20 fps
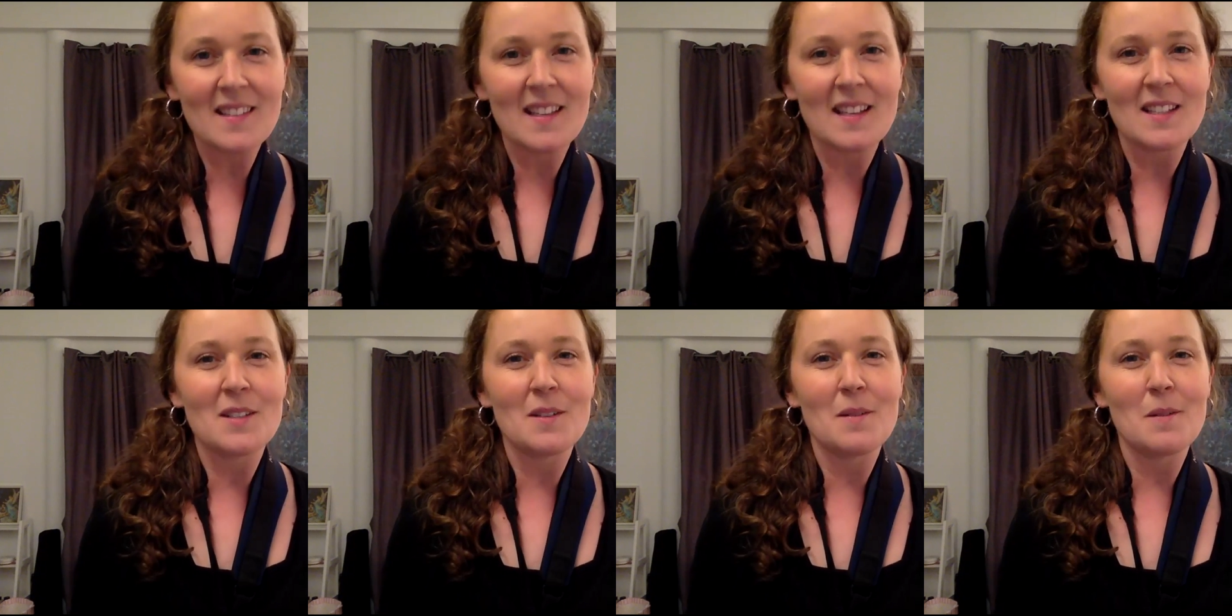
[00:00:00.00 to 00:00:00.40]

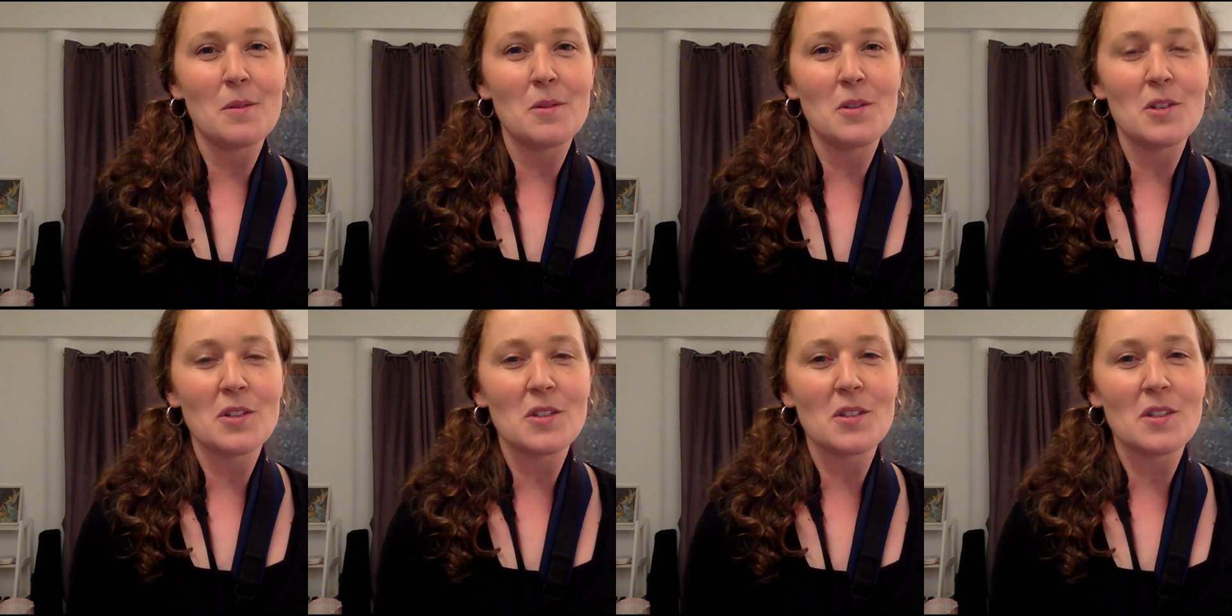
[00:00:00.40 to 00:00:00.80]
that you
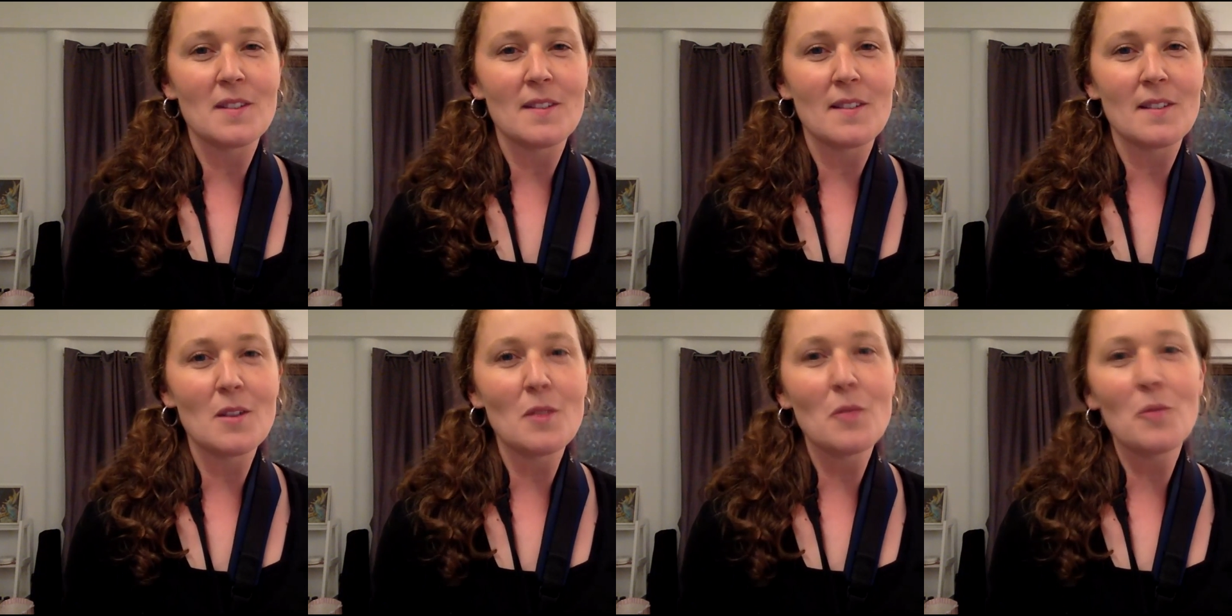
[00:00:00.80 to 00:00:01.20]
just
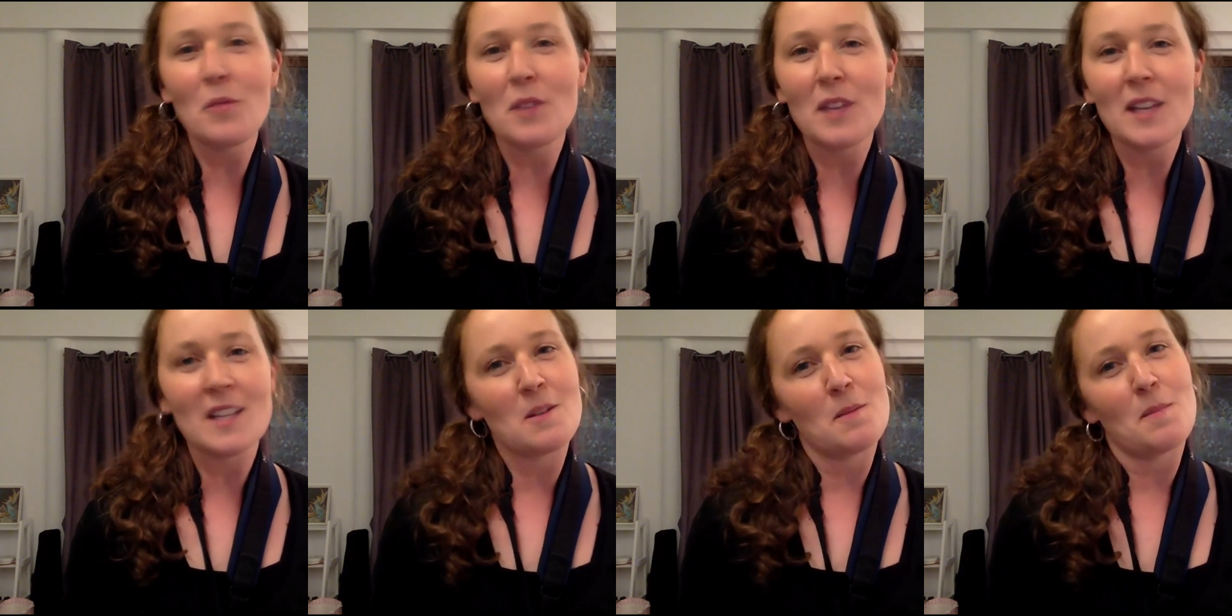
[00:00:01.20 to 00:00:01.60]
don't
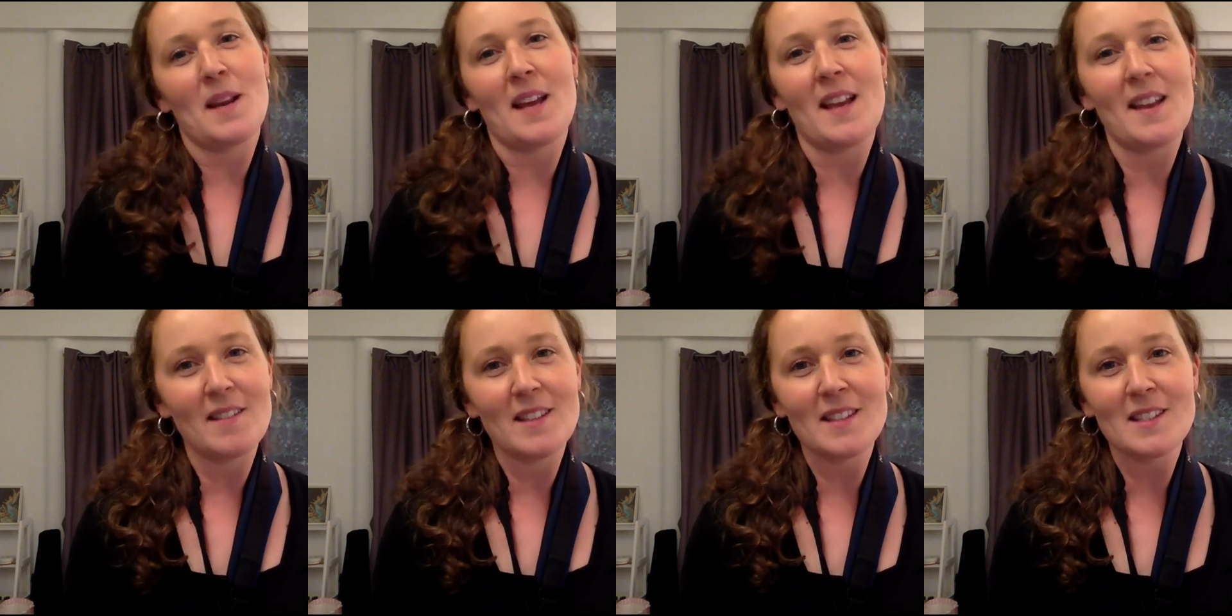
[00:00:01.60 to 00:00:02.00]
forget to
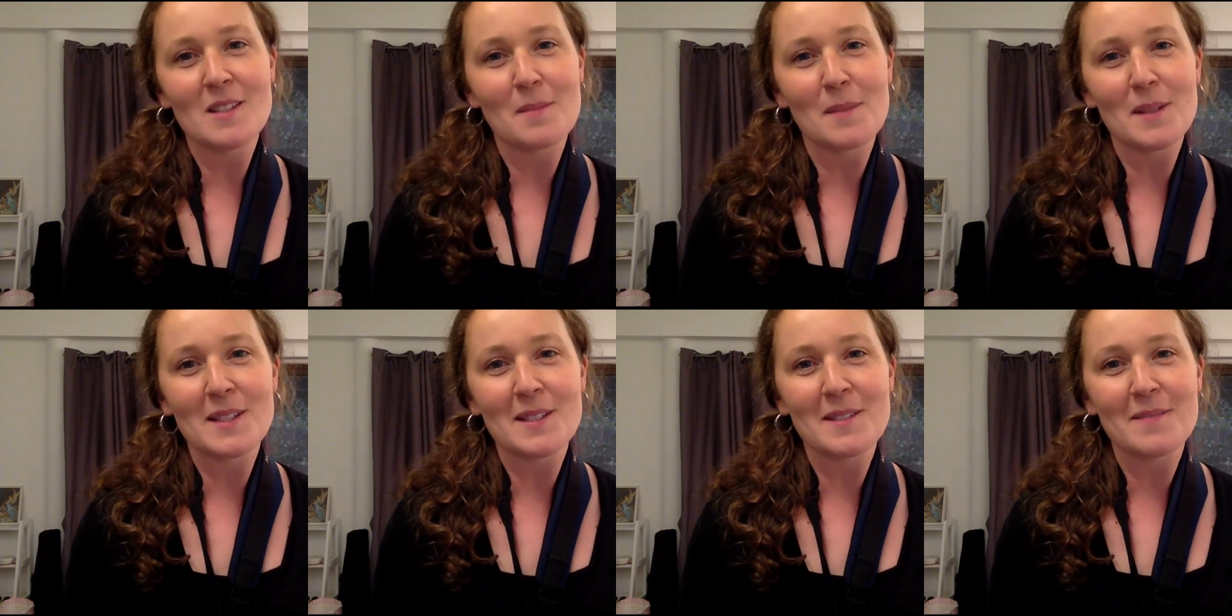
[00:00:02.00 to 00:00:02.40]
play your
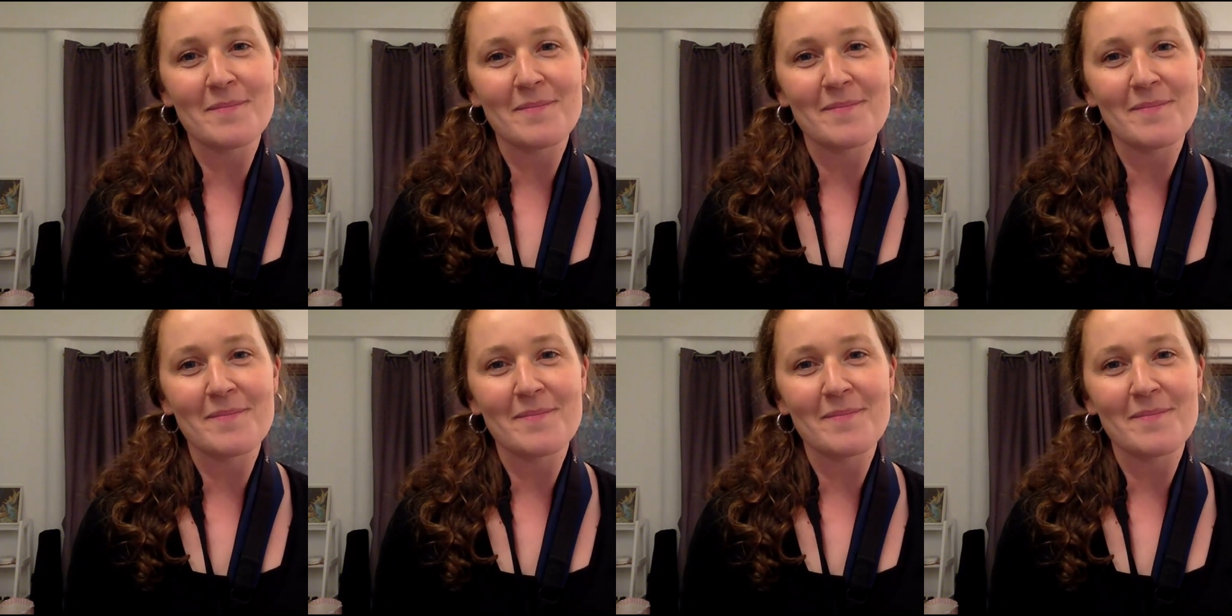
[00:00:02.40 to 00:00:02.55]
instrument.